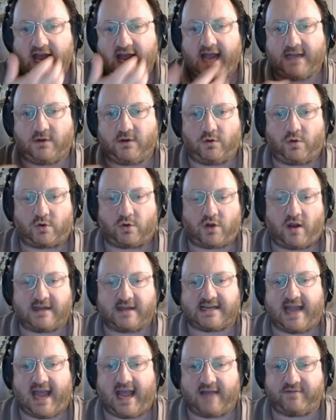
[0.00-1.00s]
and you're not going
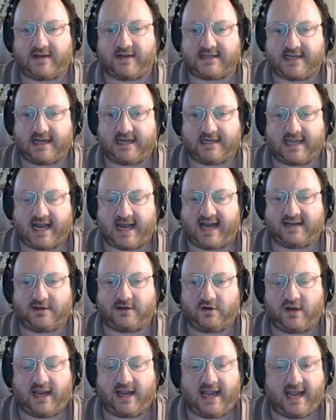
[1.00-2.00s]
to have a dead card
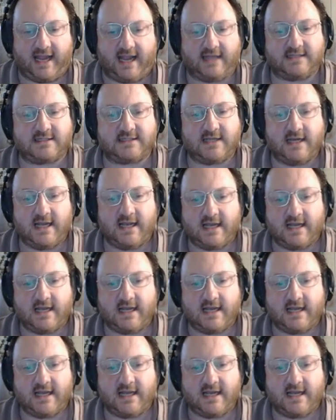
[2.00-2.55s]
in your hand.